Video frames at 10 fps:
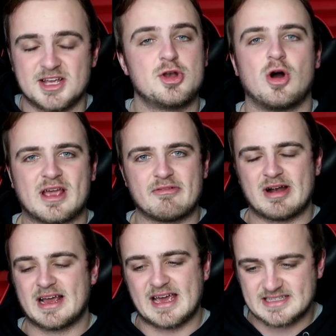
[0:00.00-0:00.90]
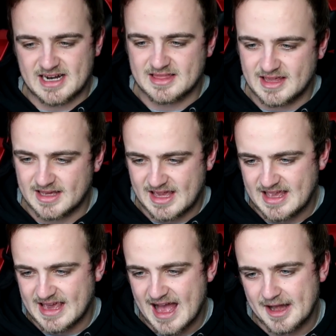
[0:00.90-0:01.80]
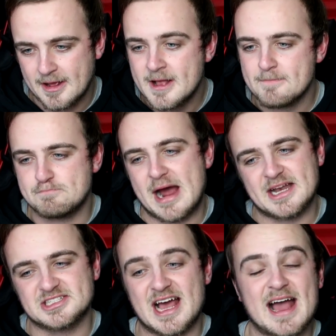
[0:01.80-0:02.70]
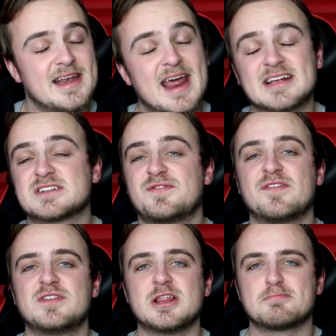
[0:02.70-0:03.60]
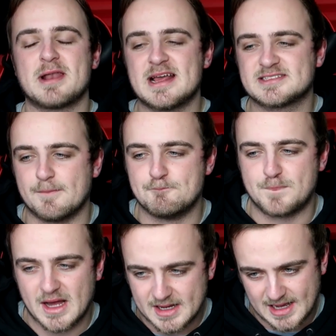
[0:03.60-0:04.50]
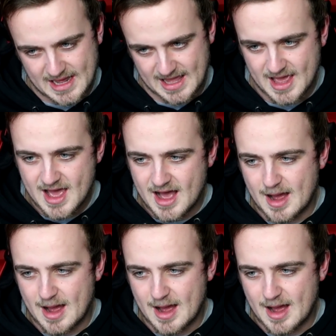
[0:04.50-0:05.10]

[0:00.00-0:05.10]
to not get relegated. I think he can manage that. And next, 15th place, Burnley.